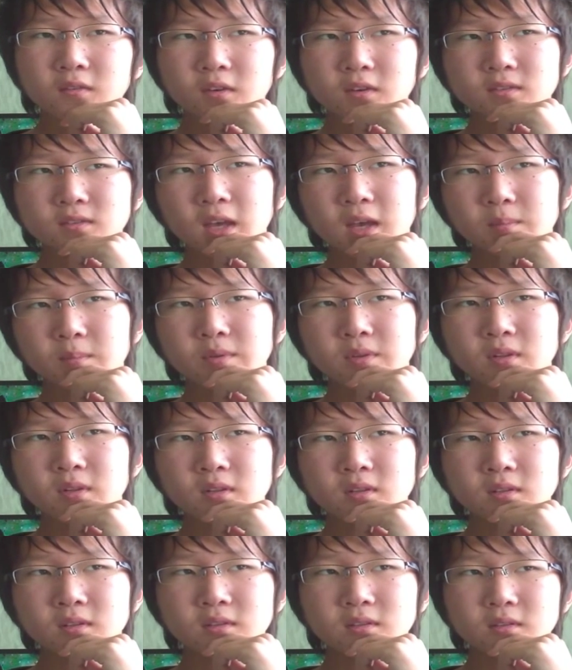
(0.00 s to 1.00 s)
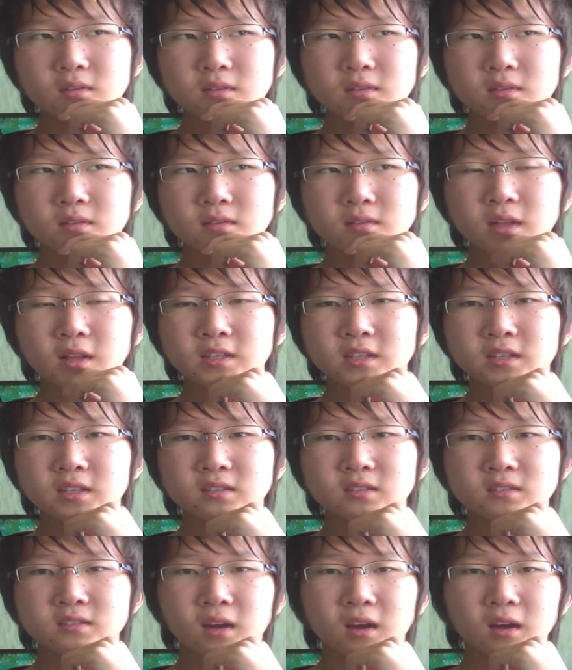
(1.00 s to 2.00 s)
For example,
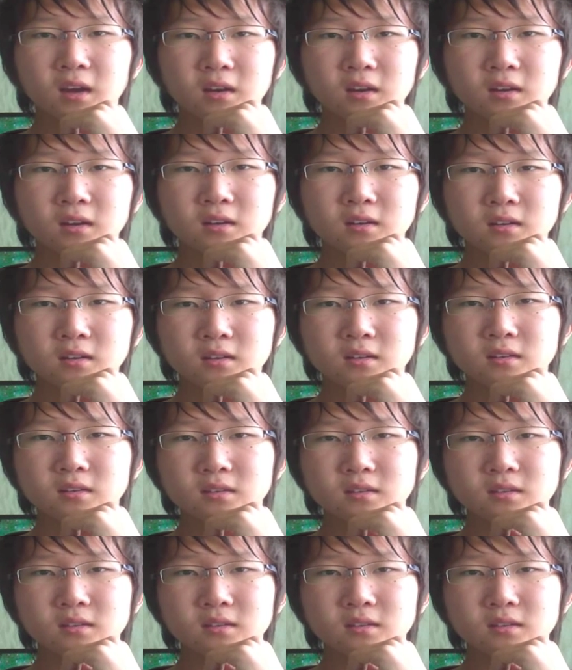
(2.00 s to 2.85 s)
Lucky Star,